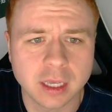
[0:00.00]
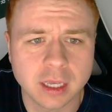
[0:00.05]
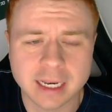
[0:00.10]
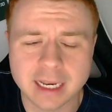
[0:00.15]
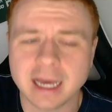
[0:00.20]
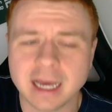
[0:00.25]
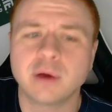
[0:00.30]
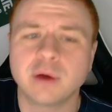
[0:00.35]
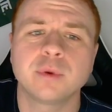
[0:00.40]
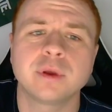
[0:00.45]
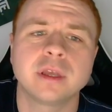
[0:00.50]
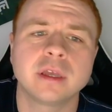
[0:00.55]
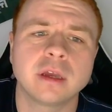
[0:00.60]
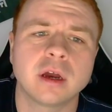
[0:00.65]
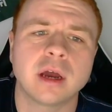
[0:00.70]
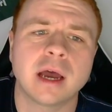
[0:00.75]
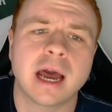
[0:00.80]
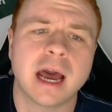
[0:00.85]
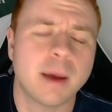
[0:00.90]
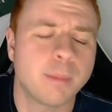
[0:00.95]
Now we
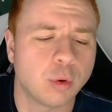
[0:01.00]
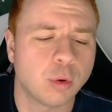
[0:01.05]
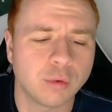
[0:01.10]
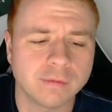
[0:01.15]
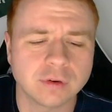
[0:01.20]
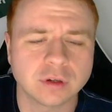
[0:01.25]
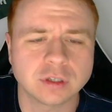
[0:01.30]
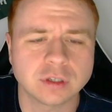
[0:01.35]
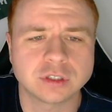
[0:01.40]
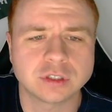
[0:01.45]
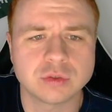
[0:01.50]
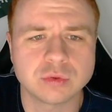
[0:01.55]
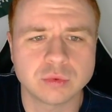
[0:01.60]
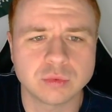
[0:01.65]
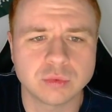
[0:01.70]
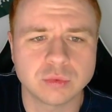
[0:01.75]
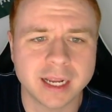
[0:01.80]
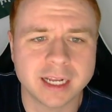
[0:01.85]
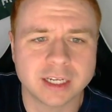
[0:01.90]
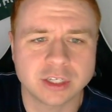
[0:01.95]
hop over to
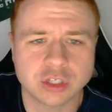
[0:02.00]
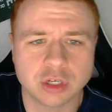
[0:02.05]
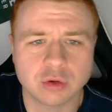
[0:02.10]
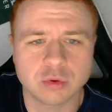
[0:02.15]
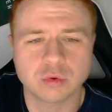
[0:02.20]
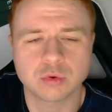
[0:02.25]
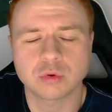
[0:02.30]
Rancho